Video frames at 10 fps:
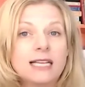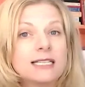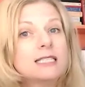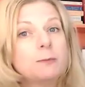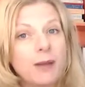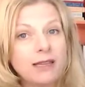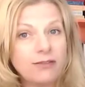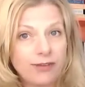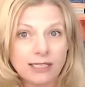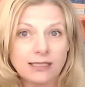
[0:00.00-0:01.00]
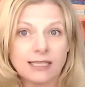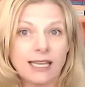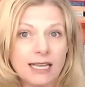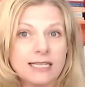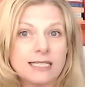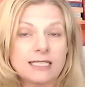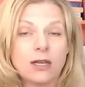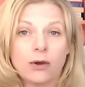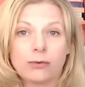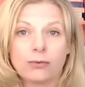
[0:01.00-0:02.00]
despite the fact that the case
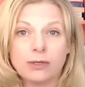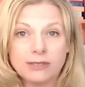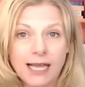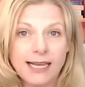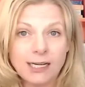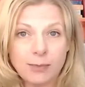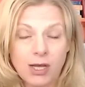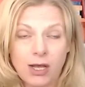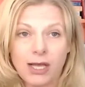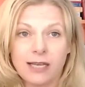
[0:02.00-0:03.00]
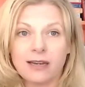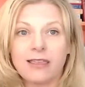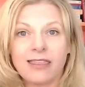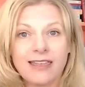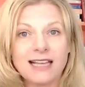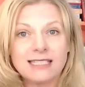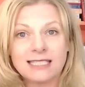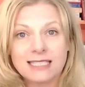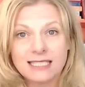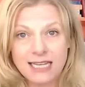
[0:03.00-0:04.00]
relied upon that
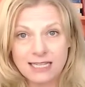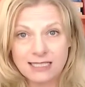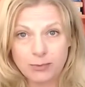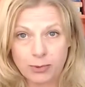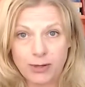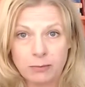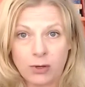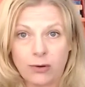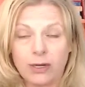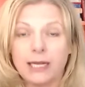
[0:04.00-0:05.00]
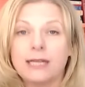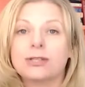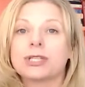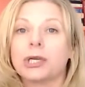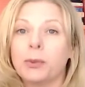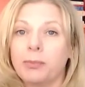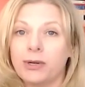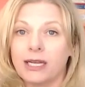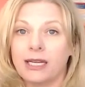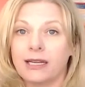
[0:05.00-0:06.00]
state Supreme Court
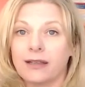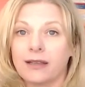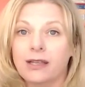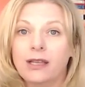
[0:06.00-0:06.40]
interpreting